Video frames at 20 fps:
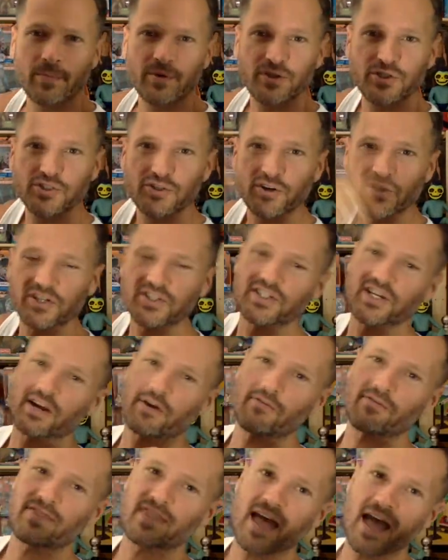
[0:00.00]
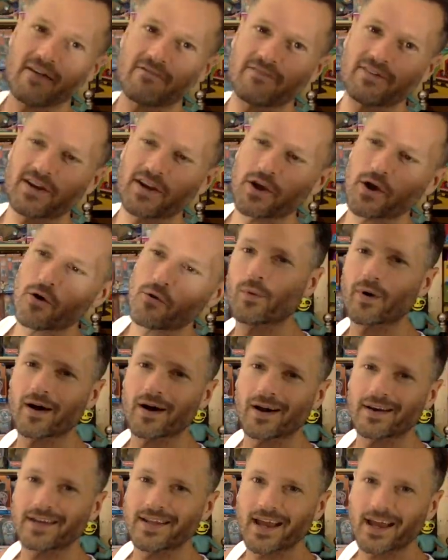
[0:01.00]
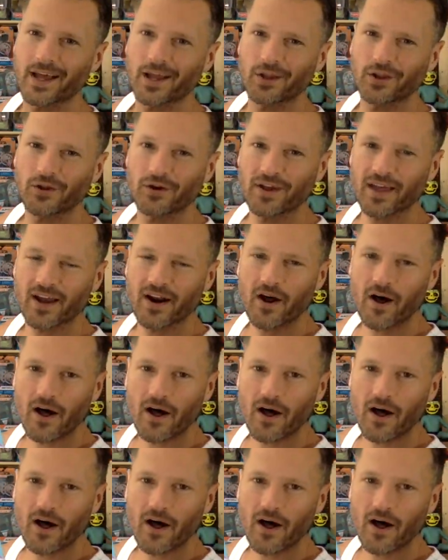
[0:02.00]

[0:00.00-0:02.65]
Be sure to check out that video where I take a look at